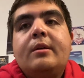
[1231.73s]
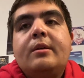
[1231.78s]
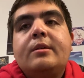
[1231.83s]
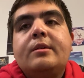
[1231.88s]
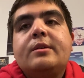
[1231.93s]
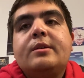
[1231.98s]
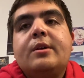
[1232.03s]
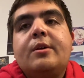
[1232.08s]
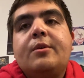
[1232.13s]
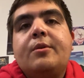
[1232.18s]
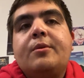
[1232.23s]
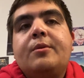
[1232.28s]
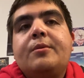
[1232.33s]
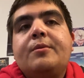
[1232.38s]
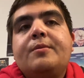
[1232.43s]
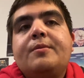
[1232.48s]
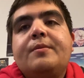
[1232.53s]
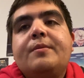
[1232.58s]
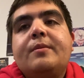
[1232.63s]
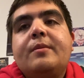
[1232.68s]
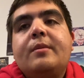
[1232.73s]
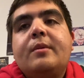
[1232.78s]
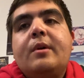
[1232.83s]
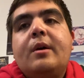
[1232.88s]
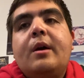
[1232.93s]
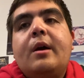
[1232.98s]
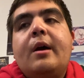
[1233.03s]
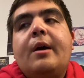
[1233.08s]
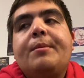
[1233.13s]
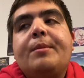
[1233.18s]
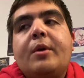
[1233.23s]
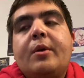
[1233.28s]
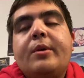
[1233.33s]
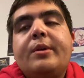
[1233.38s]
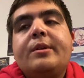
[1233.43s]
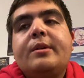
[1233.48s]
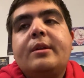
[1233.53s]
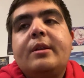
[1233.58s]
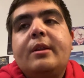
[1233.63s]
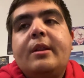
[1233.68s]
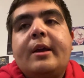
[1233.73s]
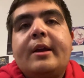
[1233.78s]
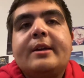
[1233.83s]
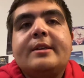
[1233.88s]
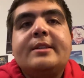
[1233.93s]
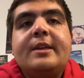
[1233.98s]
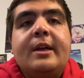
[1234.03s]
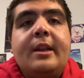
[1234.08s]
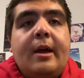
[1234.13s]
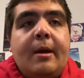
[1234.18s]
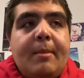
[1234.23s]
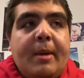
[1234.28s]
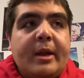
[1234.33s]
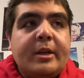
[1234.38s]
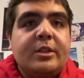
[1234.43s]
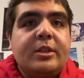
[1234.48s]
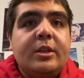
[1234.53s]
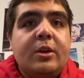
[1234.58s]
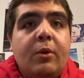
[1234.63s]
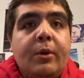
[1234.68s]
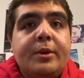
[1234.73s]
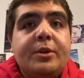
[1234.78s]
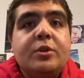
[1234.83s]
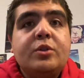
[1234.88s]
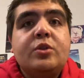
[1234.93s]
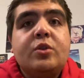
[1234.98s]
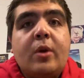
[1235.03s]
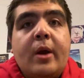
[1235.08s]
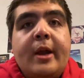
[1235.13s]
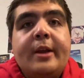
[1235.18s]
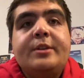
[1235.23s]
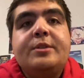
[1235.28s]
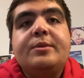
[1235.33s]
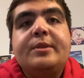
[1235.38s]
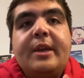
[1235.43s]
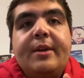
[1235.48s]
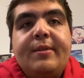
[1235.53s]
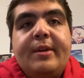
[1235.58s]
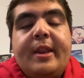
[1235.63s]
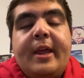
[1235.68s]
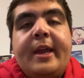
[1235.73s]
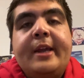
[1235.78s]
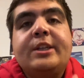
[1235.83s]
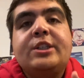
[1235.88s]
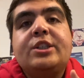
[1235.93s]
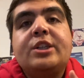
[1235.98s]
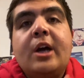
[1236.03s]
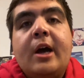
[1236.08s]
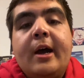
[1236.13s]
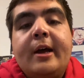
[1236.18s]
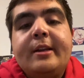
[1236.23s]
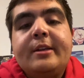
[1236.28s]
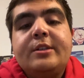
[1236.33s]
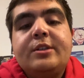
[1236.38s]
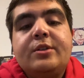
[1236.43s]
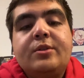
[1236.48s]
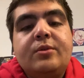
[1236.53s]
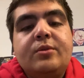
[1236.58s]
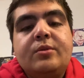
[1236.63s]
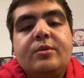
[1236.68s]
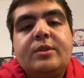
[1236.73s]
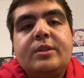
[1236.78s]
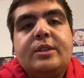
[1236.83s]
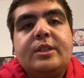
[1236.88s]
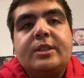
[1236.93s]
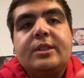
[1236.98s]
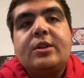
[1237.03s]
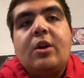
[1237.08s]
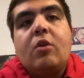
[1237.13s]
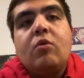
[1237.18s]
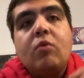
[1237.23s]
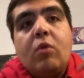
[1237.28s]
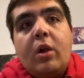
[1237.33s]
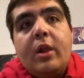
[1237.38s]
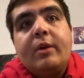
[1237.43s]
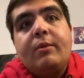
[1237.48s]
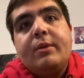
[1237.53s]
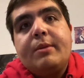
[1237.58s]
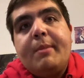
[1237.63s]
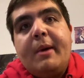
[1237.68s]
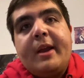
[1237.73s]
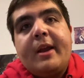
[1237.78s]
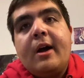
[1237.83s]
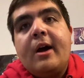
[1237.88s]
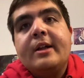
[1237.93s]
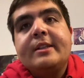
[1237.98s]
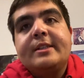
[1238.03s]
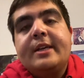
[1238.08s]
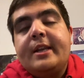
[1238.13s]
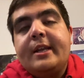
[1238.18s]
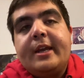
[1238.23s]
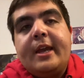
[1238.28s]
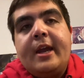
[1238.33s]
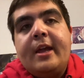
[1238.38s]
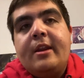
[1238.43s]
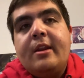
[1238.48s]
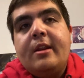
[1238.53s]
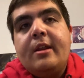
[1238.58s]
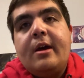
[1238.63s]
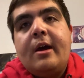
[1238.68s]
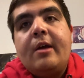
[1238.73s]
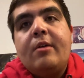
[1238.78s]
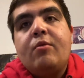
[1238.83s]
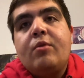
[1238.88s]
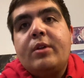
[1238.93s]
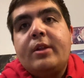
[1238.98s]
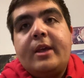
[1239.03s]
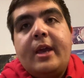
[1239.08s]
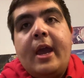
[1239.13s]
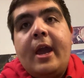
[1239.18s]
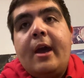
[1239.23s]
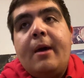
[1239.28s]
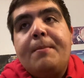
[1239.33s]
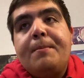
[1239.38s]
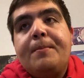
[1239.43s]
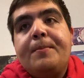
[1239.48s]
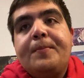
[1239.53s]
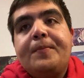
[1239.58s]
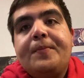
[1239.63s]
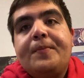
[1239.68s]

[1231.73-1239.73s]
So, like I said, I'm actually going to try to give it a shot to start rolling with my content again. I really am.